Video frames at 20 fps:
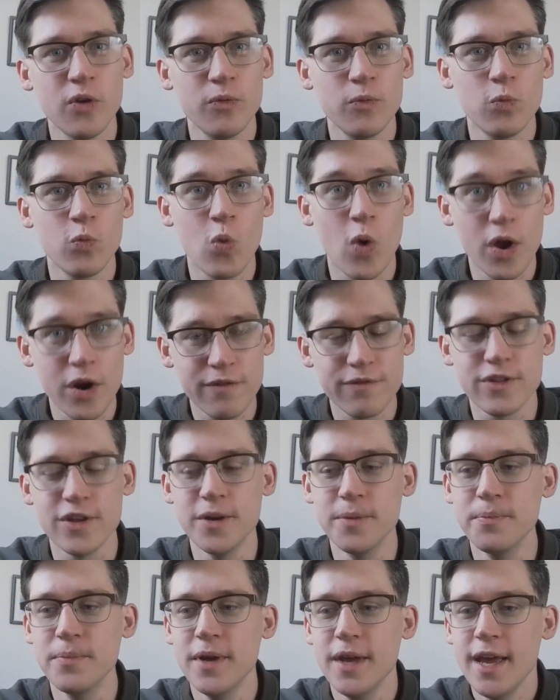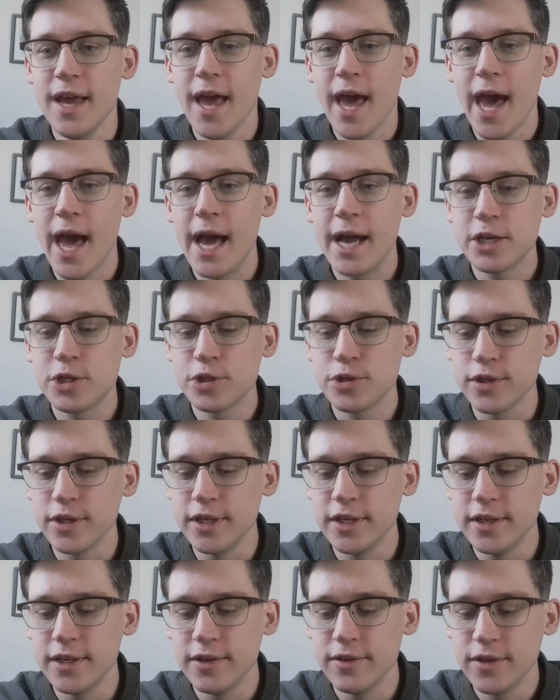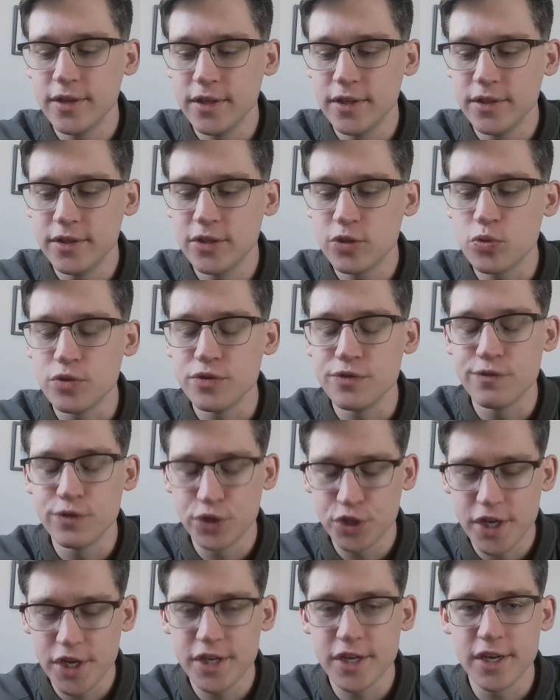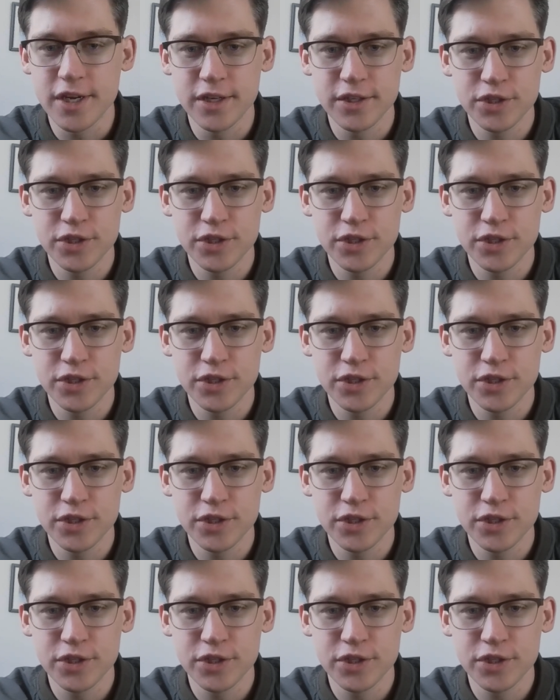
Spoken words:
one of them, actually, and this was Virginia.